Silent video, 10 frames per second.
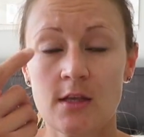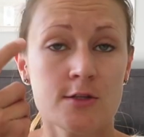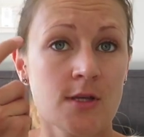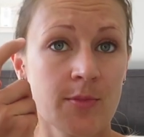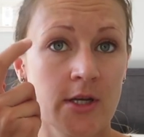
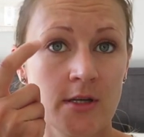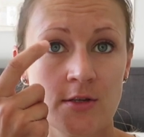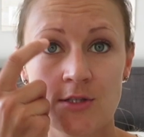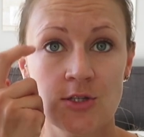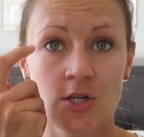So I'm going to
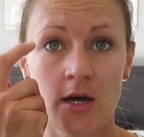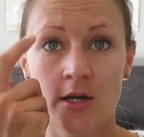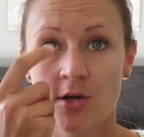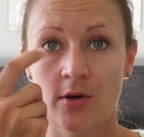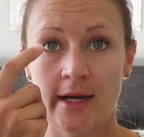use the
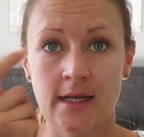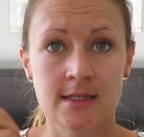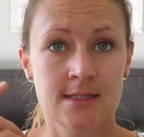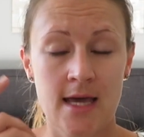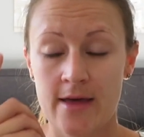darker
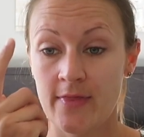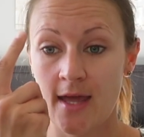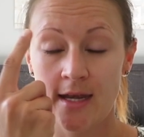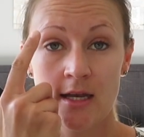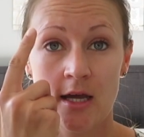greens and
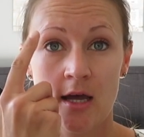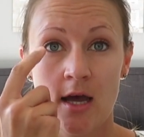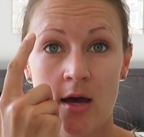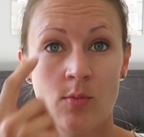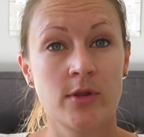then
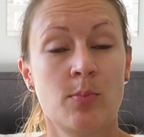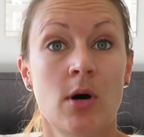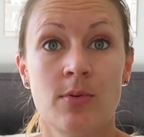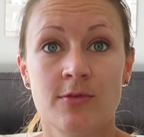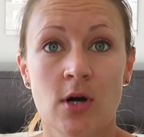with a
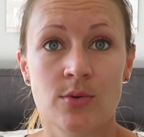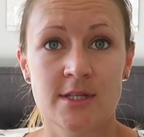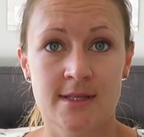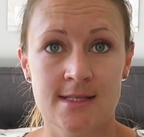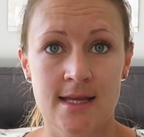pop of gold
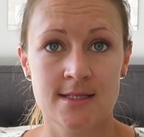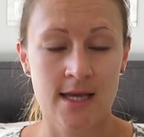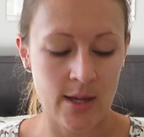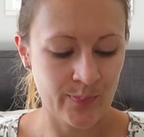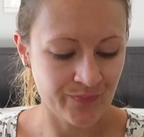in the
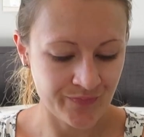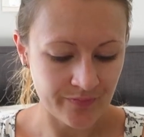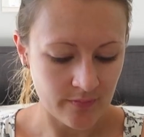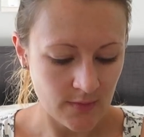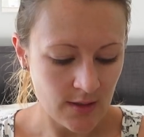centre.
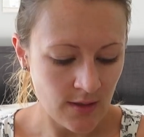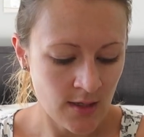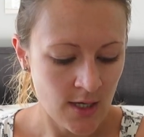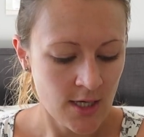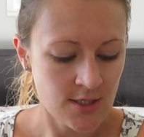
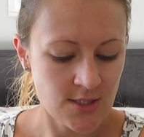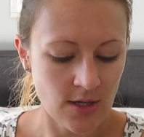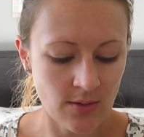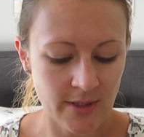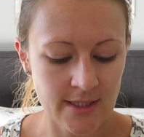So
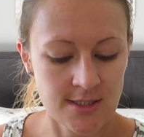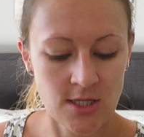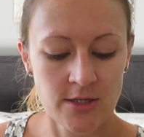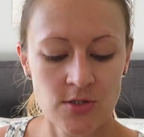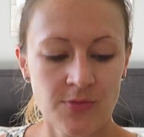I'm going to
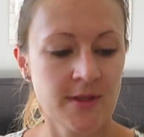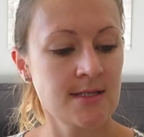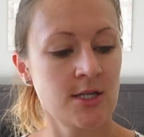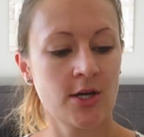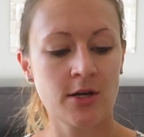start off
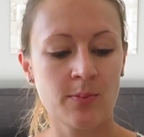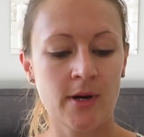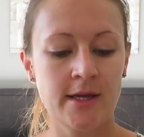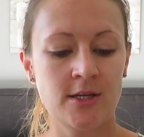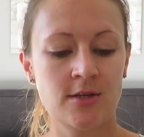this look
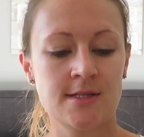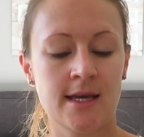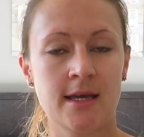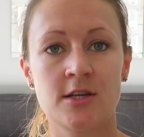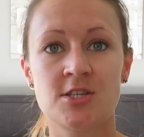by
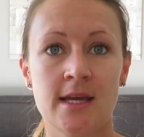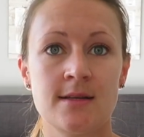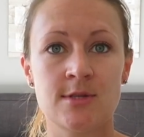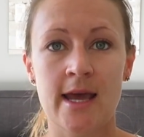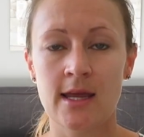using
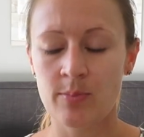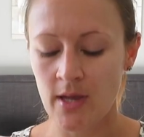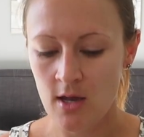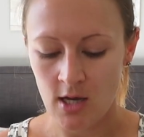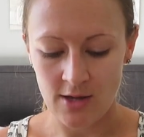Shape Tape.
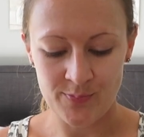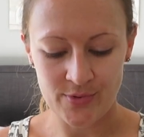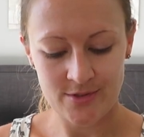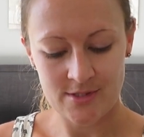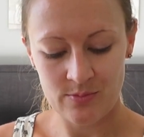I
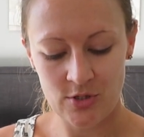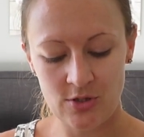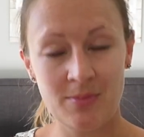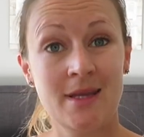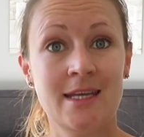bought some
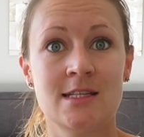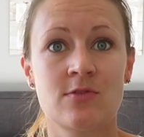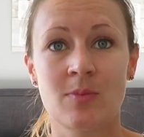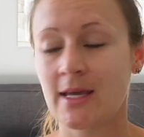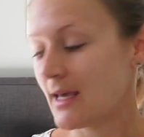new minis
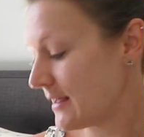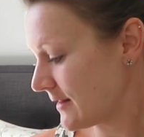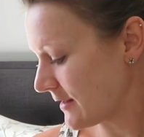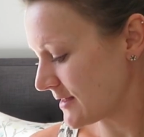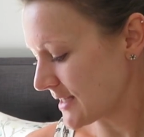for my kit
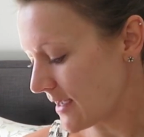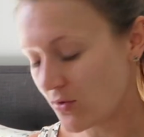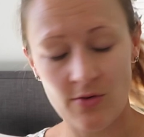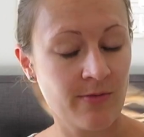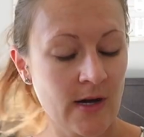the other day. I
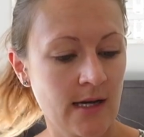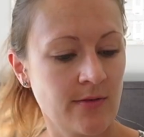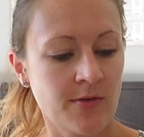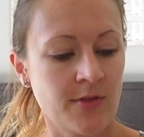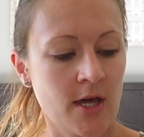got
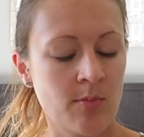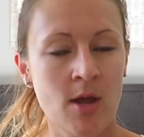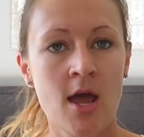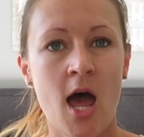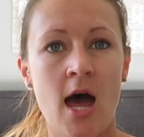5 of them
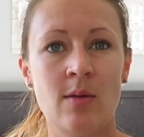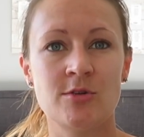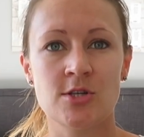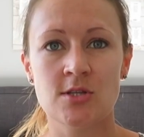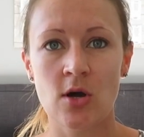
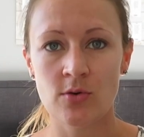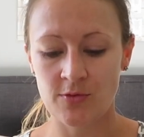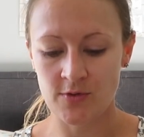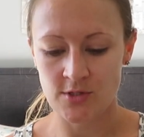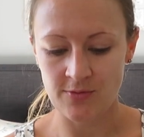just to hold a
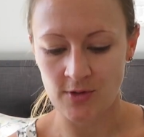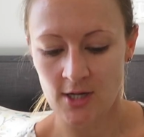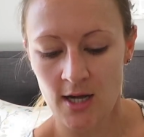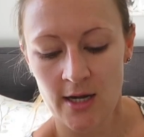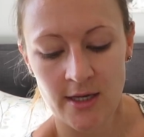few different
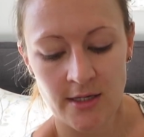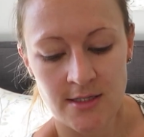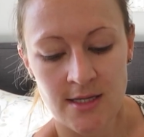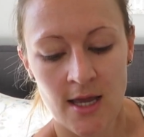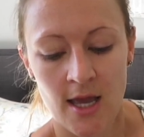colours